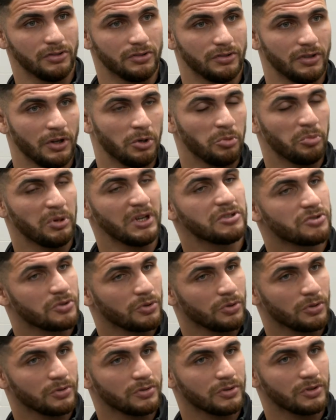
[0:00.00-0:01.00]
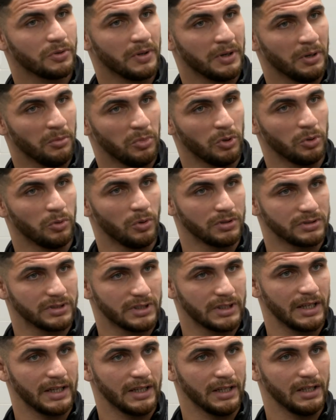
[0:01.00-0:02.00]
you know the piece you're doing at Blue Water
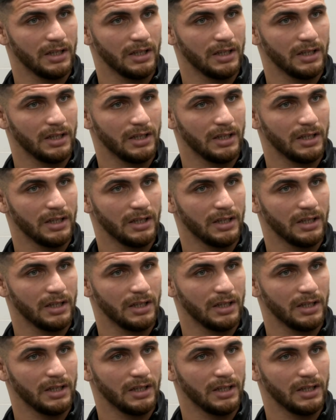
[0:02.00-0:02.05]
today?